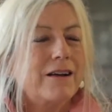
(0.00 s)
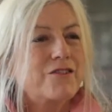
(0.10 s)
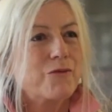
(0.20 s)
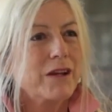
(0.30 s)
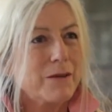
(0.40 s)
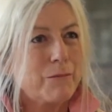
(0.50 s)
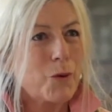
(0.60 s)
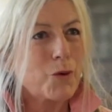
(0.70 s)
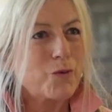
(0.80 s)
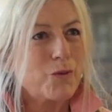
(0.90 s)
It's really
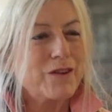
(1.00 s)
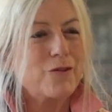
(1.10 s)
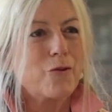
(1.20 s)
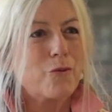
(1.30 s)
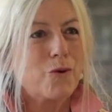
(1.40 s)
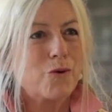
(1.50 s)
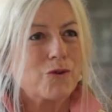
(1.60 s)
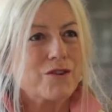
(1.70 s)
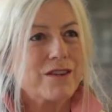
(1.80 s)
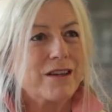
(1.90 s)
important with your
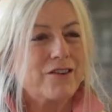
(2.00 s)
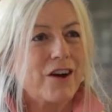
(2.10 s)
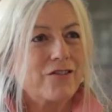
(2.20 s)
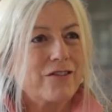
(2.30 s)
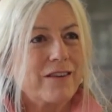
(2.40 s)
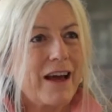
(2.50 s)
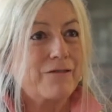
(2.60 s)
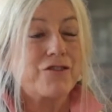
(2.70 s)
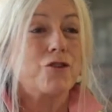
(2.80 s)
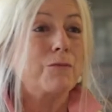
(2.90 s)
rewards that you don't
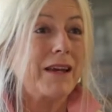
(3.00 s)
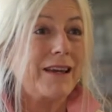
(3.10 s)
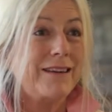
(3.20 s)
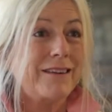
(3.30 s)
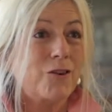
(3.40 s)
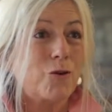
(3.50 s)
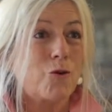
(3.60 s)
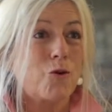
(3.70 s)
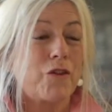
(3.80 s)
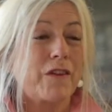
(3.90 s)
have too many
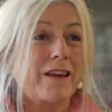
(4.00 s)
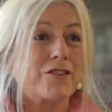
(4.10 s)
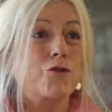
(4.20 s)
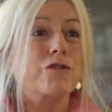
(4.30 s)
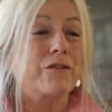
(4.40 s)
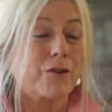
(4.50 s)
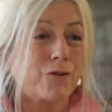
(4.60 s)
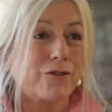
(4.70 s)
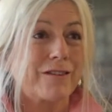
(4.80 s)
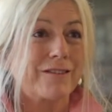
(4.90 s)
or that they're too
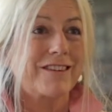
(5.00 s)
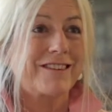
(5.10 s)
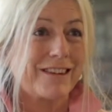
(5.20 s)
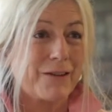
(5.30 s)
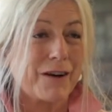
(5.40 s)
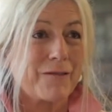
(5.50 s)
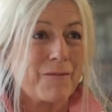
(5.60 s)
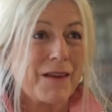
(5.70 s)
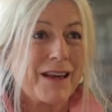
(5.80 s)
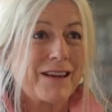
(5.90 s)
difficult to deliver.
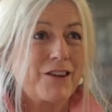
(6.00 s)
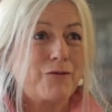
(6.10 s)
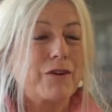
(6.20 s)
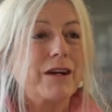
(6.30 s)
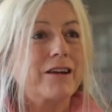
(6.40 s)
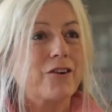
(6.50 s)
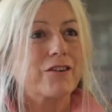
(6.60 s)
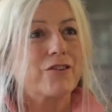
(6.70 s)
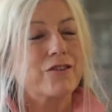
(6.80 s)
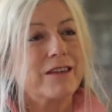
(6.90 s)
You've really got to
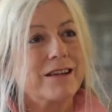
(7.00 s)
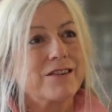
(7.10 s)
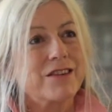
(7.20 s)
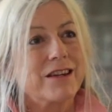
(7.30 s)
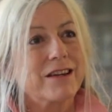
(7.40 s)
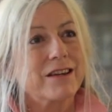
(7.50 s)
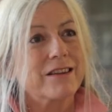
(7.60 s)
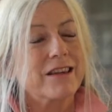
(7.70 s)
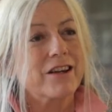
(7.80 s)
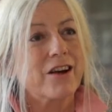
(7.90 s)
do things that
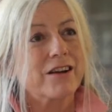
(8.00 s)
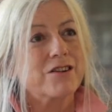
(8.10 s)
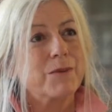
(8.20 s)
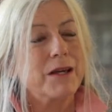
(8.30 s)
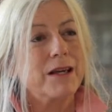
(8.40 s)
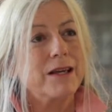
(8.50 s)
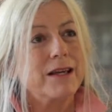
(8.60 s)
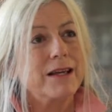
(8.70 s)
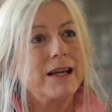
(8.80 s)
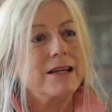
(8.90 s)
are going to be
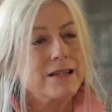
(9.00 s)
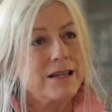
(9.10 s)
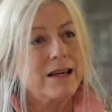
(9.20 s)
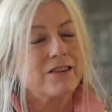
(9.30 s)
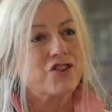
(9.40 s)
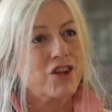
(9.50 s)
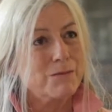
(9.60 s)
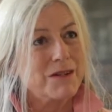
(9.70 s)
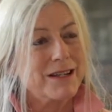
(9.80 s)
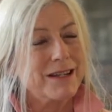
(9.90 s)
easy and
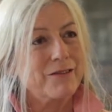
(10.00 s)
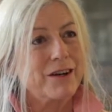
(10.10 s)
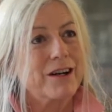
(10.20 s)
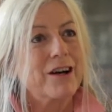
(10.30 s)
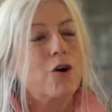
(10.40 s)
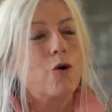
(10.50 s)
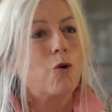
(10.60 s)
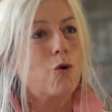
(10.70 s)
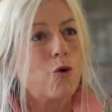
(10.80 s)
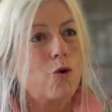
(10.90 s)
cheap to deliver,
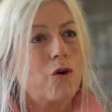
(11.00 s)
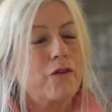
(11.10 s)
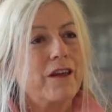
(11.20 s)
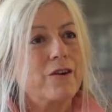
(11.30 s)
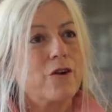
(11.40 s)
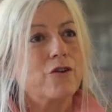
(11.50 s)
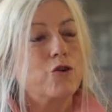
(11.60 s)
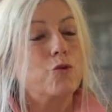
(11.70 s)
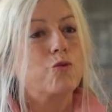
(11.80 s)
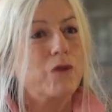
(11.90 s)
or that
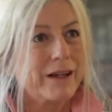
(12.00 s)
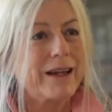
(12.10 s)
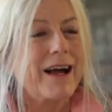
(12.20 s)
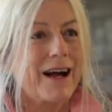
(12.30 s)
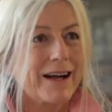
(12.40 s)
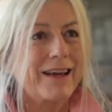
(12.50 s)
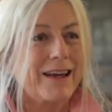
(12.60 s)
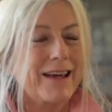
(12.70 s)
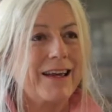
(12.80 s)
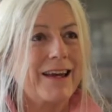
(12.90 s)
you really are
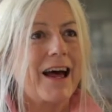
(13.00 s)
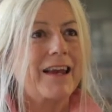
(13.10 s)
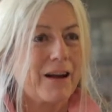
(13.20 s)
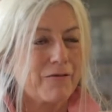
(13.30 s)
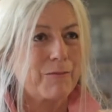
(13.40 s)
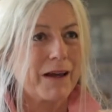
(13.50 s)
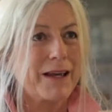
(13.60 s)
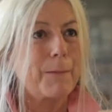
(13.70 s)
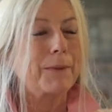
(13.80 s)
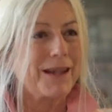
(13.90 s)
getting in enough
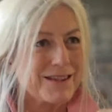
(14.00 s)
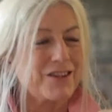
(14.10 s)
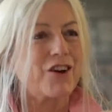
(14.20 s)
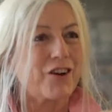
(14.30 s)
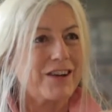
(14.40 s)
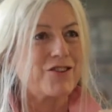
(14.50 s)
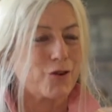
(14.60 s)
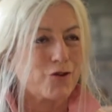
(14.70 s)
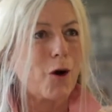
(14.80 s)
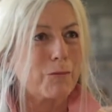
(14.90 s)
money plus a donation
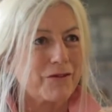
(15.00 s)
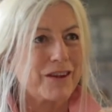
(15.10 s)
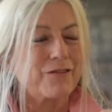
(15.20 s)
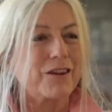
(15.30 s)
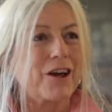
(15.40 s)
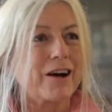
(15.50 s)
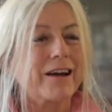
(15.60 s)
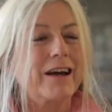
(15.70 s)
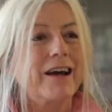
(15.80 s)
on top of it, if you like,